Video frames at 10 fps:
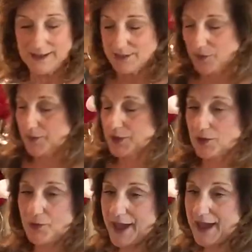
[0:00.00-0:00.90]
So I'm going to
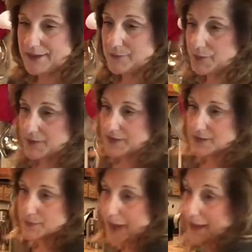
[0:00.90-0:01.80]
go ahead and put
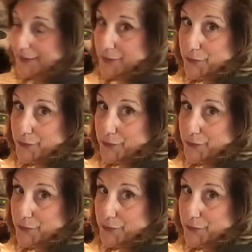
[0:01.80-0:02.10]
these back in the